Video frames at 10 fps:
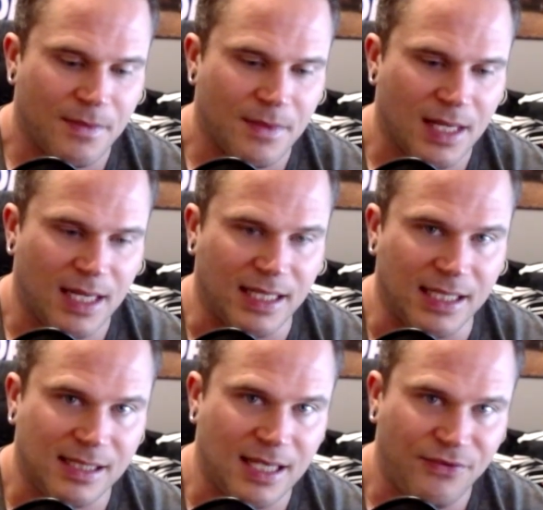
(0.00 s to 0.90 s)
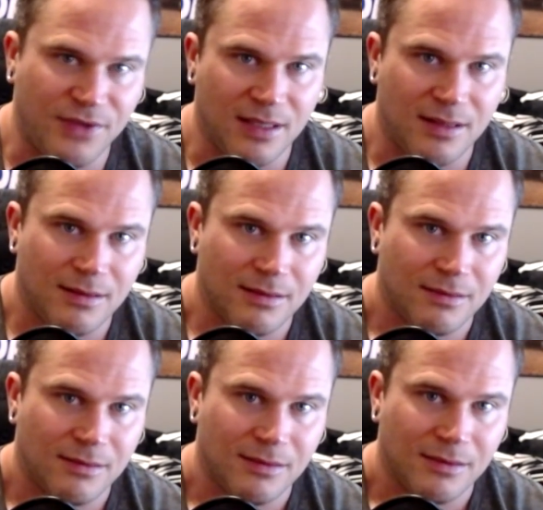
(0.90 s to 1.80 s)
and then he's gifted,
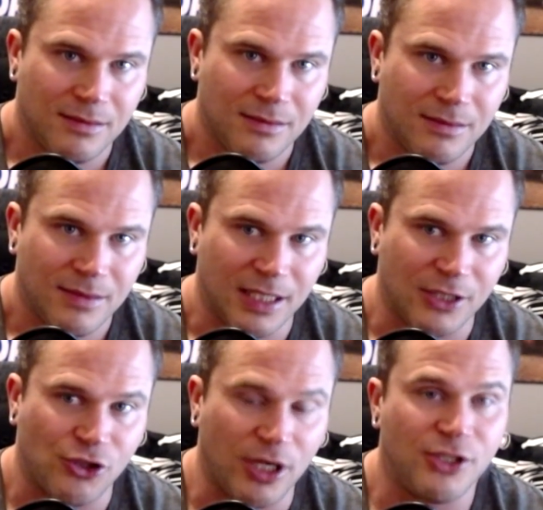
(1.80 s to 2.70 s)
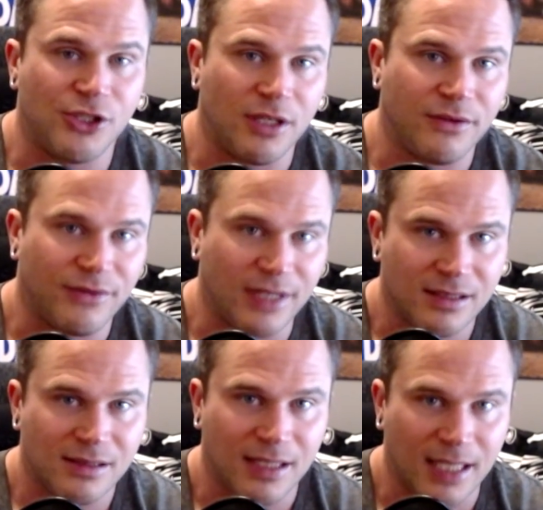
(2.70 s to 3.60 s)
in a strange turn of
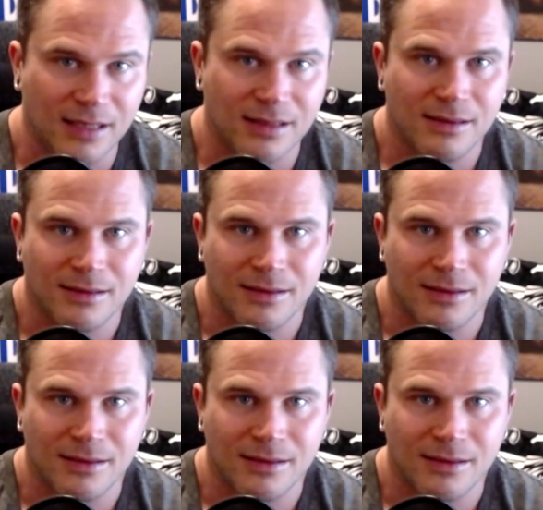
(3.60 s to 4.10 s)
events, I guess,